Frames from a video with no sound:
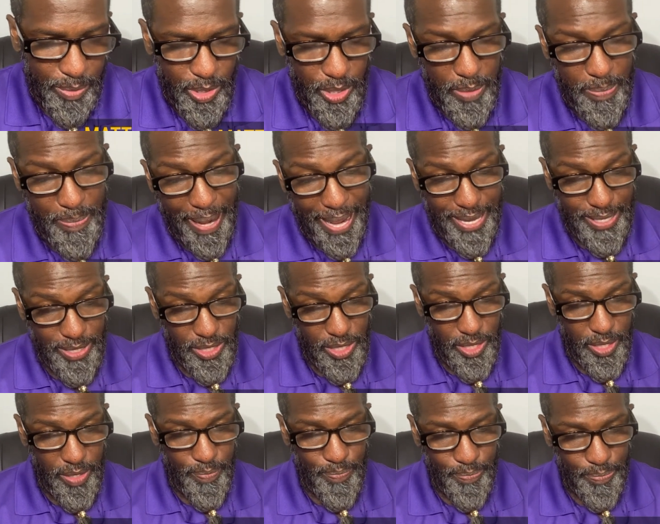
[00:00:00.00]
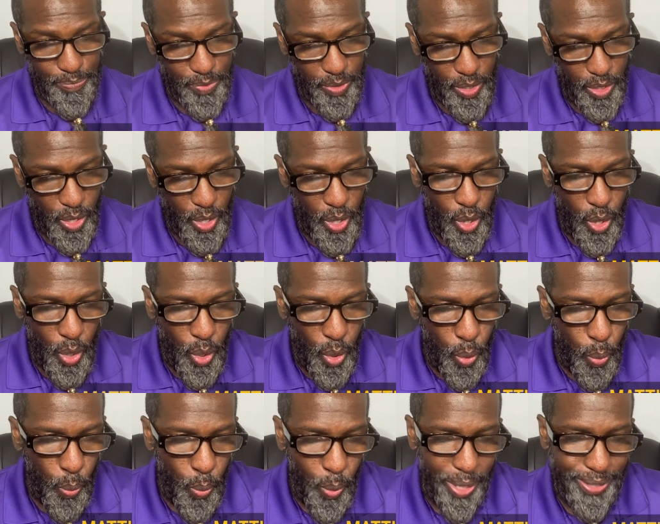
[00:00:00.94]
Good master,
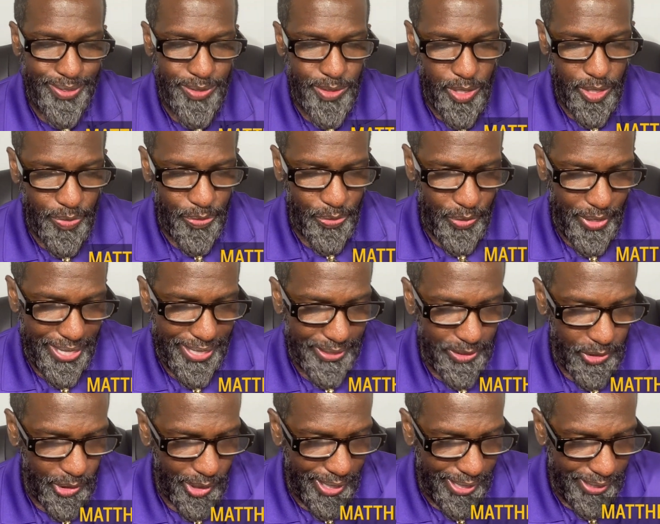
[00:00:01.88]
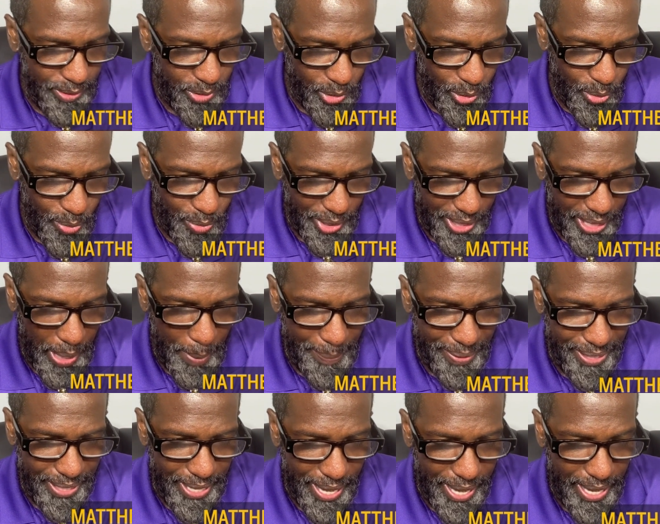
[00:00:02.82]
what good thing shall I do that I
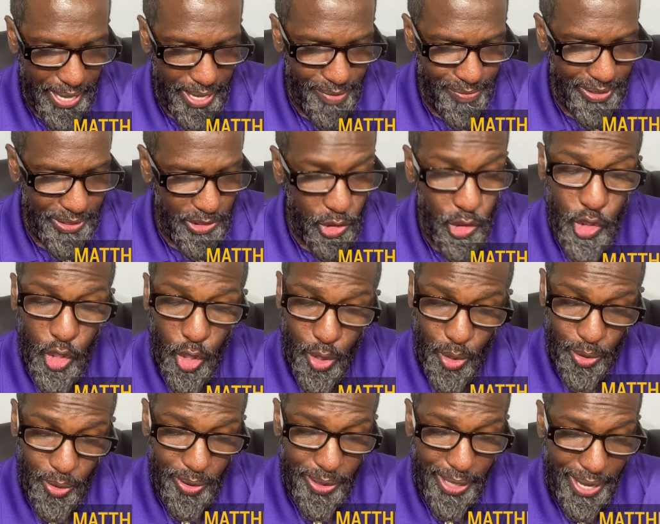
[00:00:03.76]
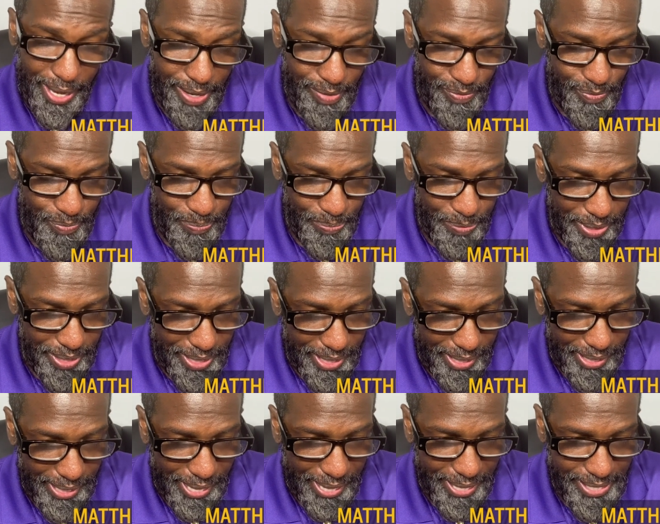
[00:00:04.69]
may have eternal life?
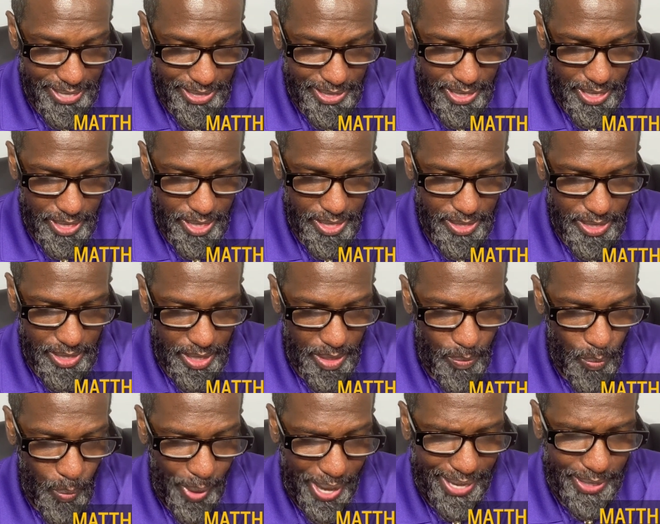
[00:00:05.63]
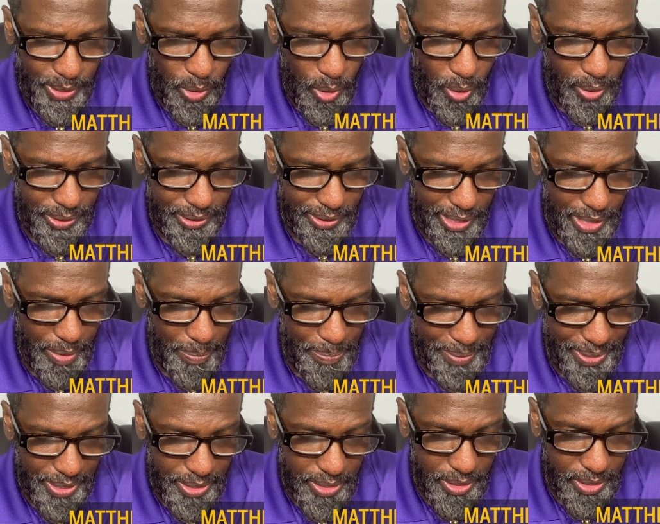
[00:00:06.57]
And he said unto him, Why callest thou
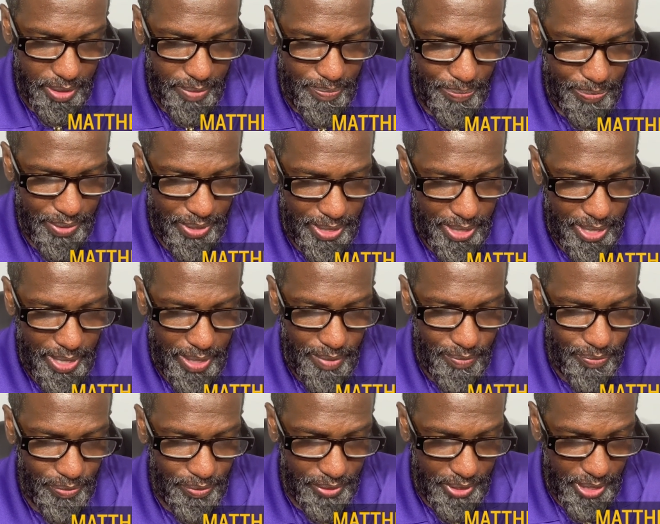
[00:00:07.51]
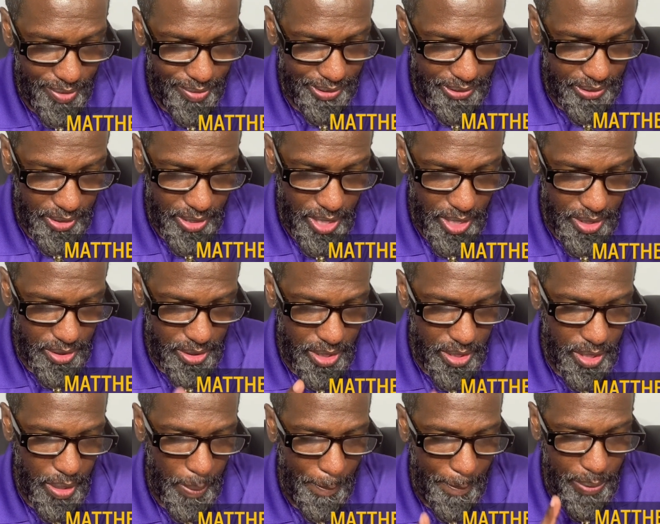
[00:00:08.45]
me good? There is none
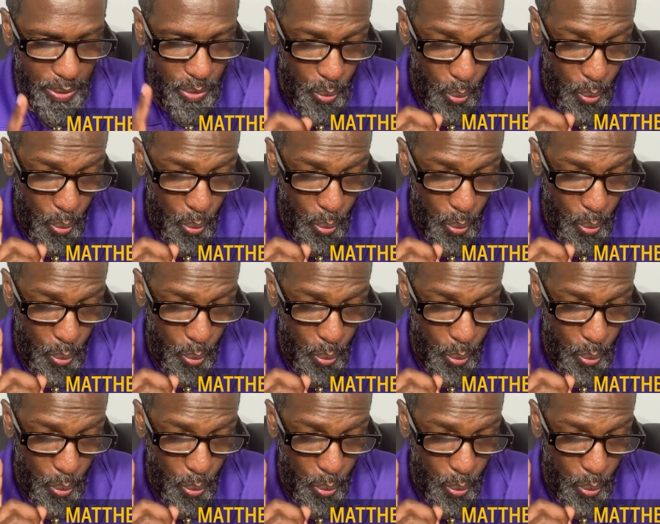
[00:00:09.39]
good but